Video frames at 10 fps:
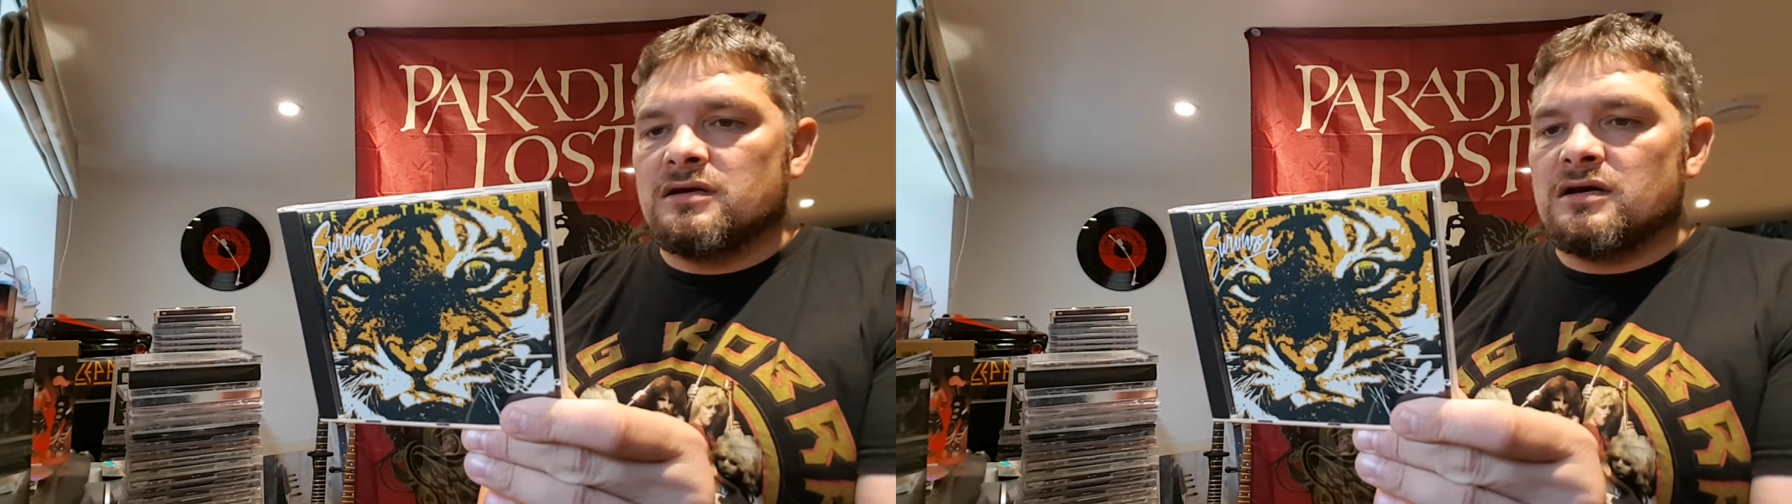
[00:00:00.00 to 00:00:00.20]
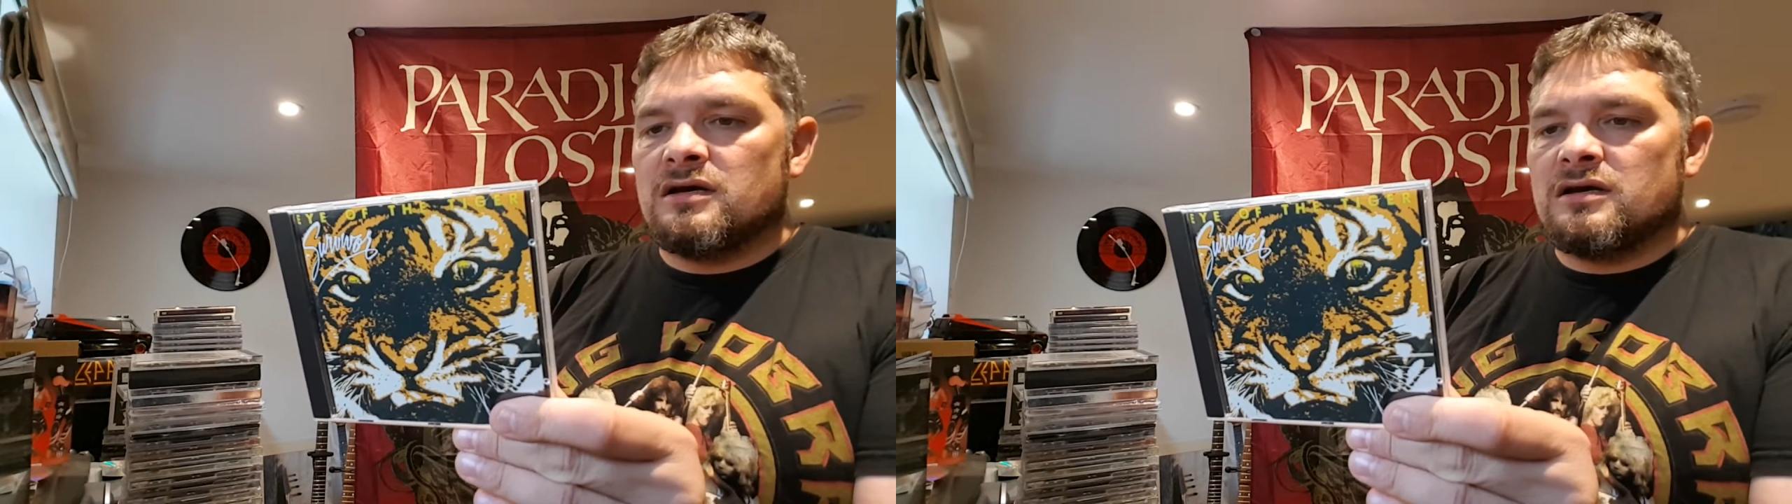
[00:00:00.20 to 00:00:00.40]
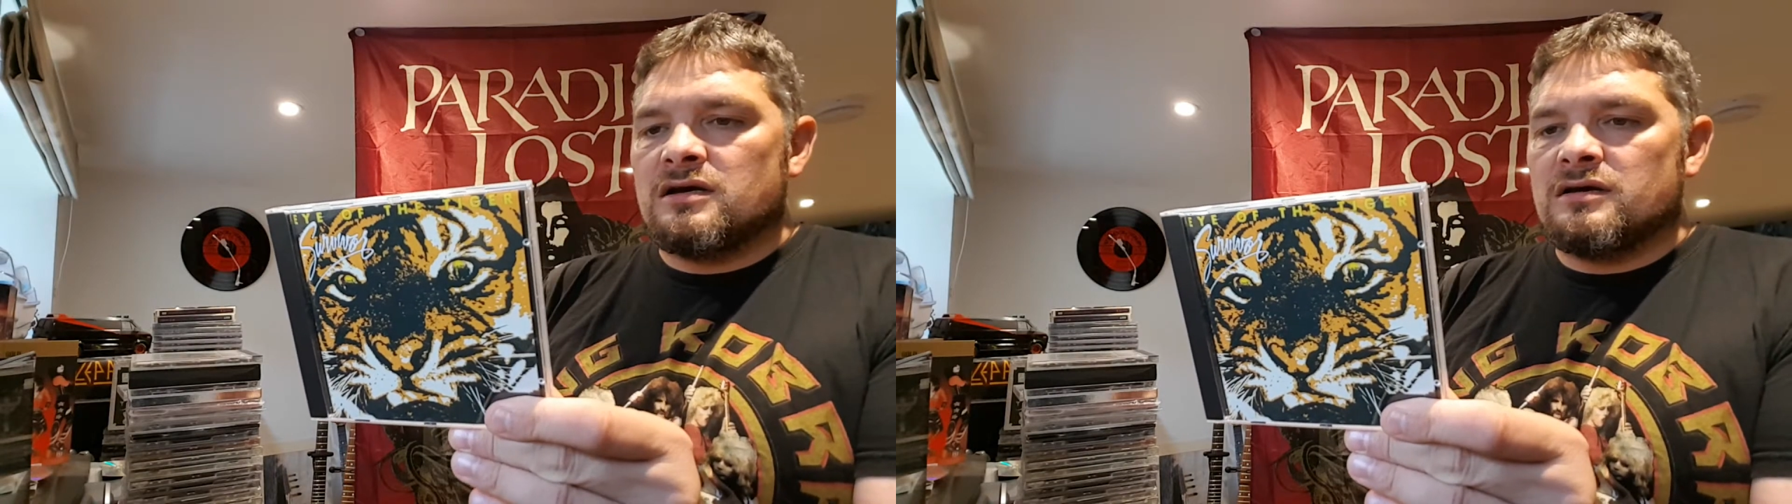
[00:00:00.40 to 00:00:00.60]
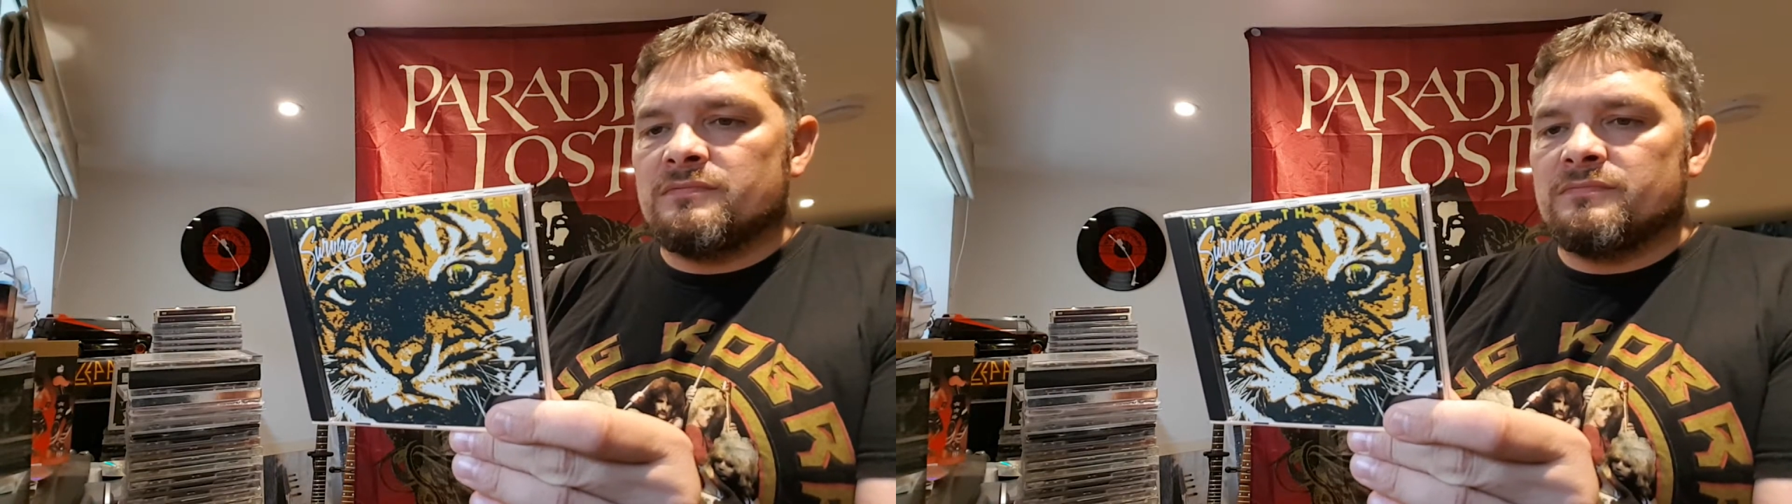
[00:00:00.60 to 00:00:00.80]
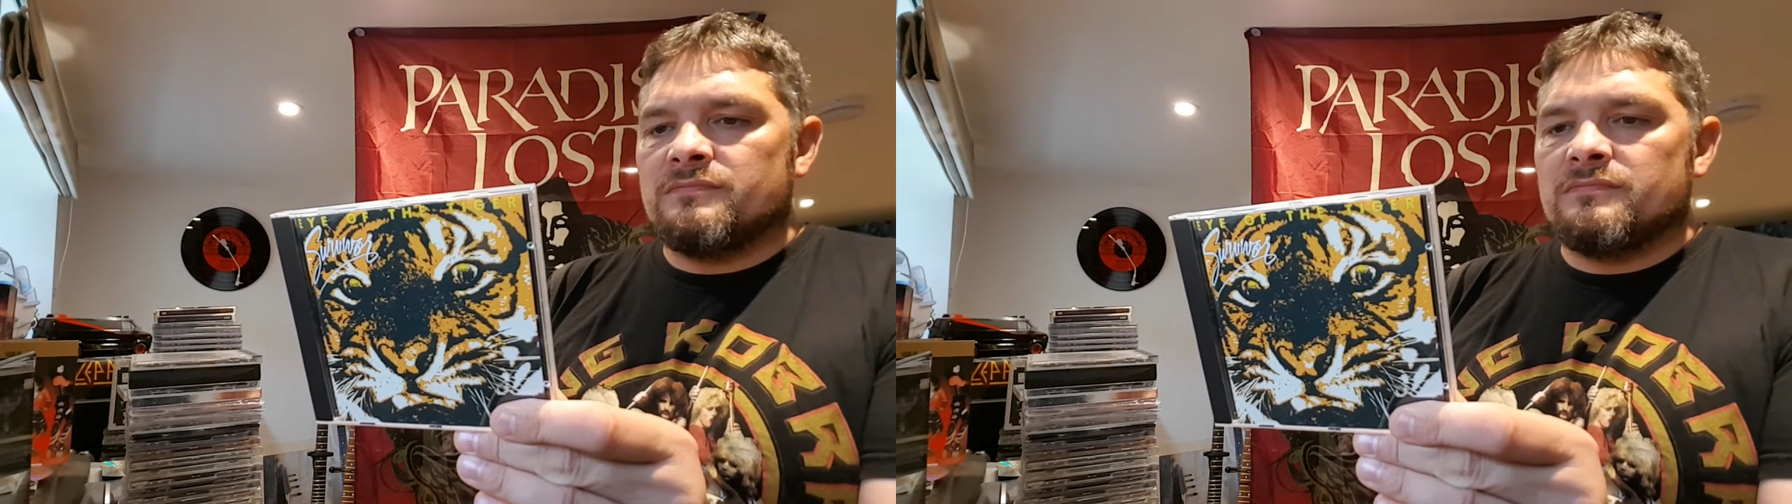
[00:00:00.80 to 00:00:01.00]

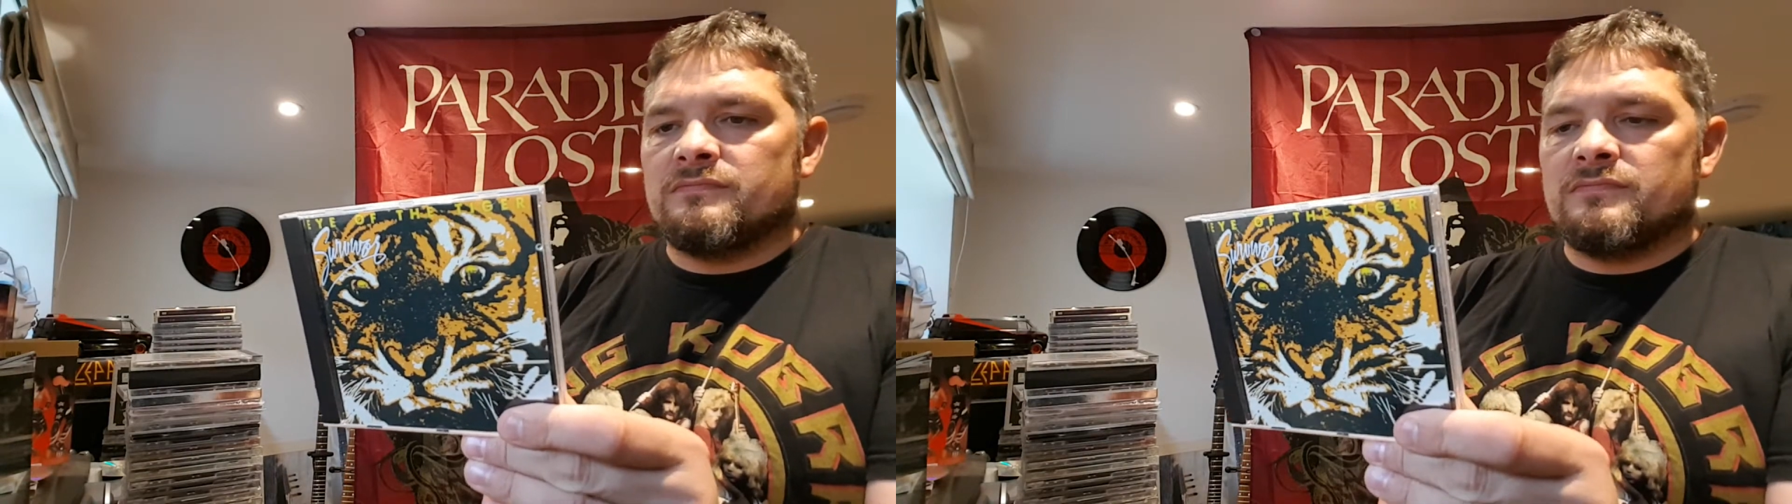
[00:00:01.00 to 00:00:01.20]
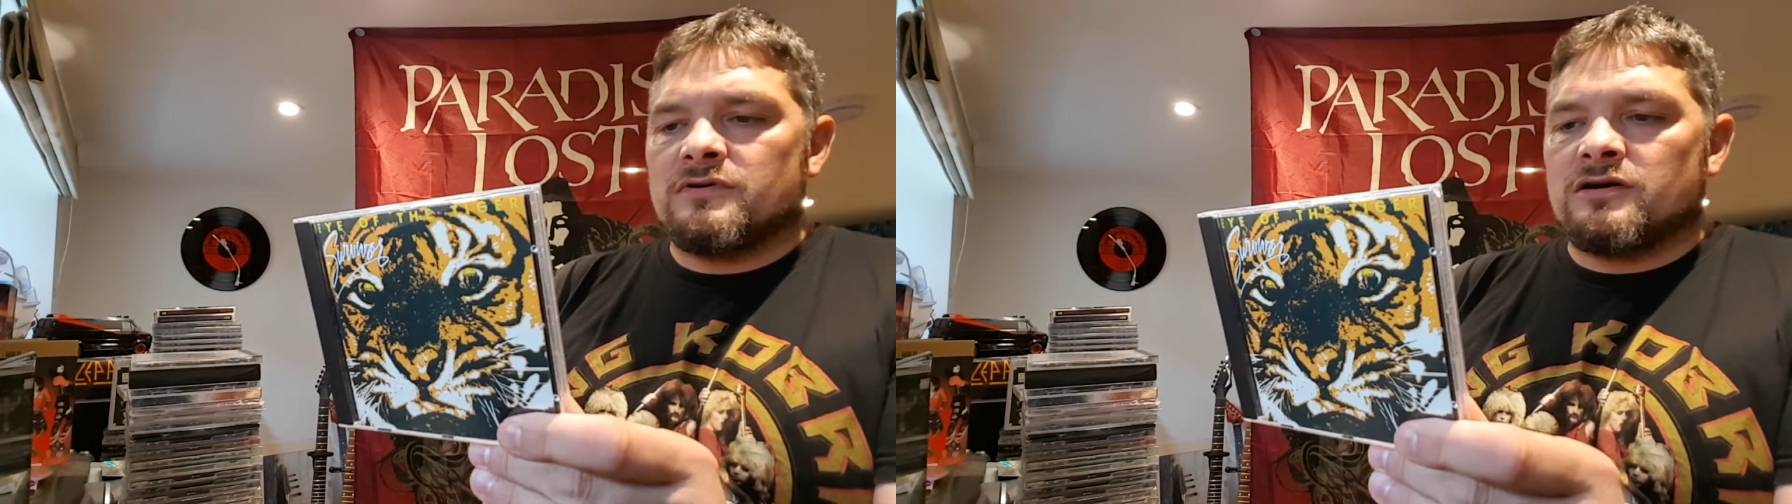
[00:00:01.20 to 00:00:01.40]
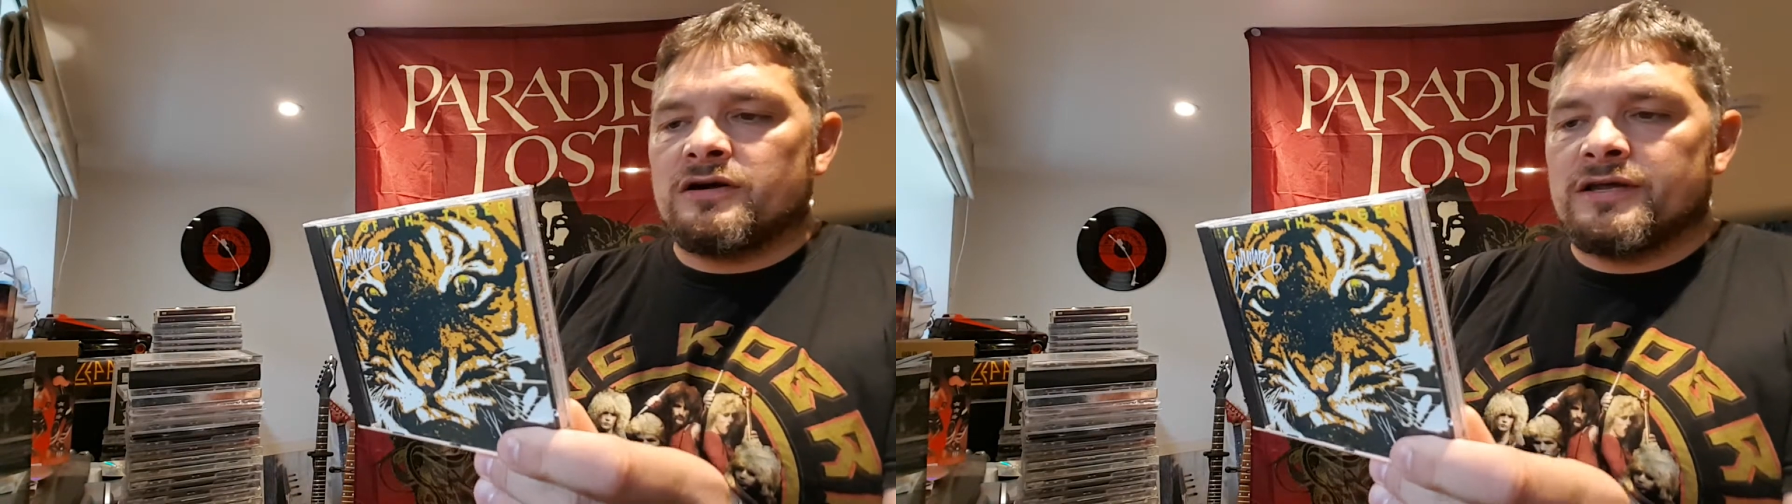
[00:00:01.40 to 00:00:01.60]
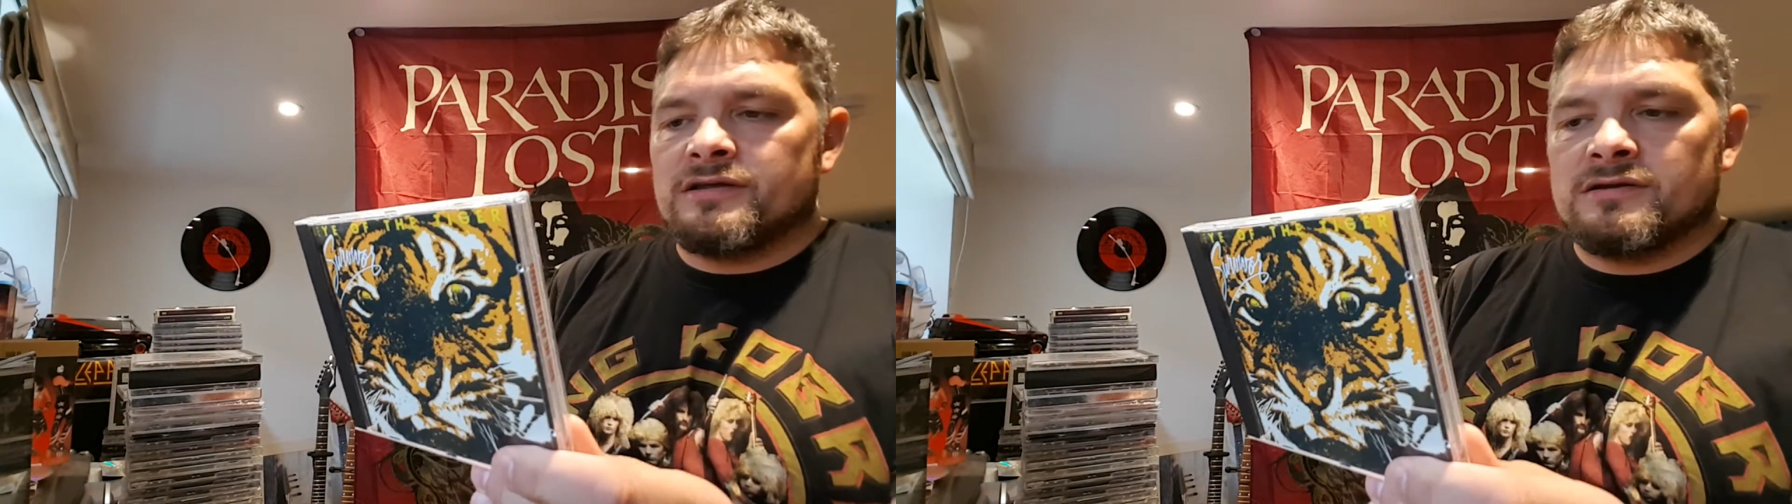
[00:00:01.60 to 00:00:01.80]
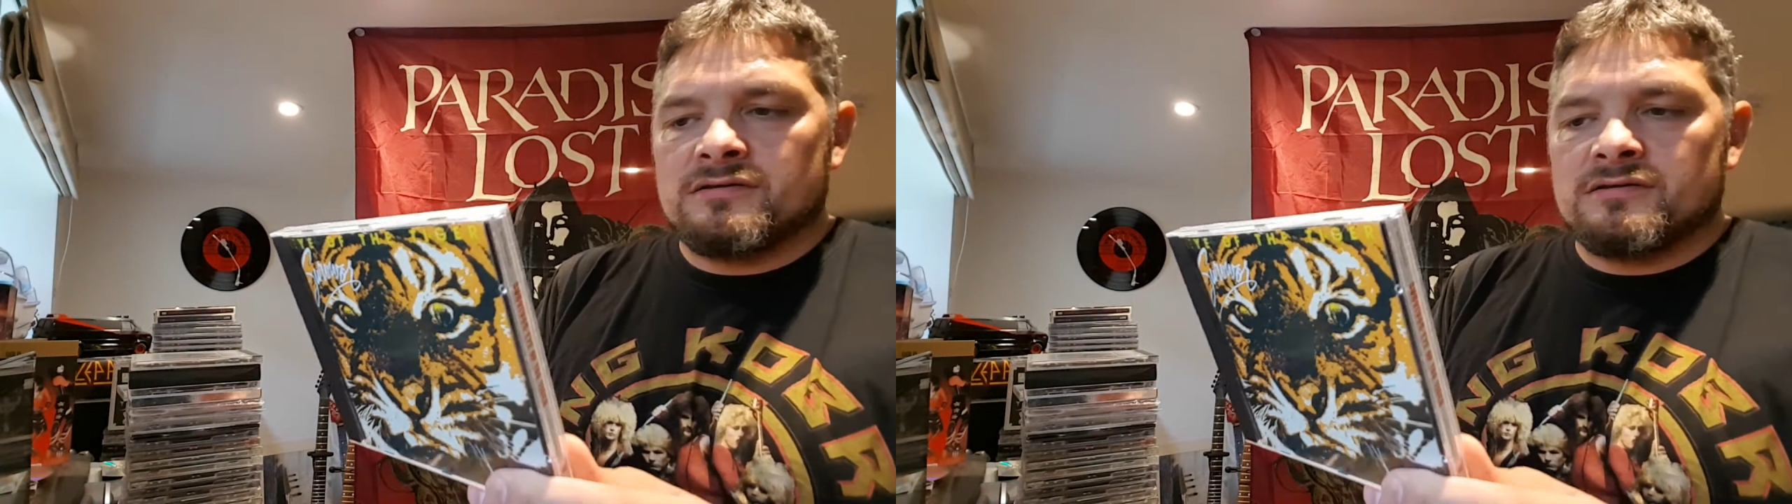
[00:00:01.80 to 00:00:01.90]
Um, I